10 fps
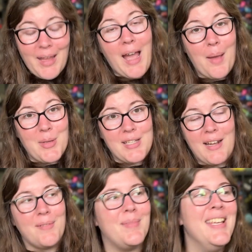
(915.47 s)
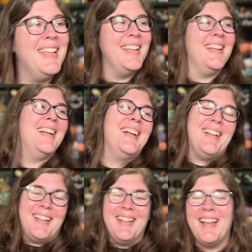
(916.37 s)
I'm excited.
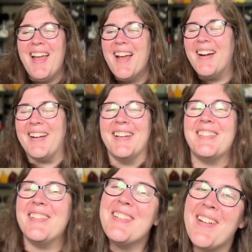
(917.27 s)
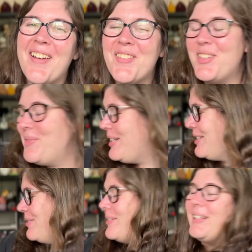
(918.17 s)
All right, so I don't have too
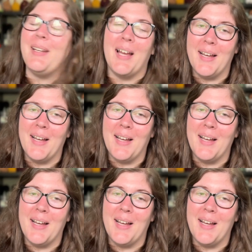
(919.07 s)
many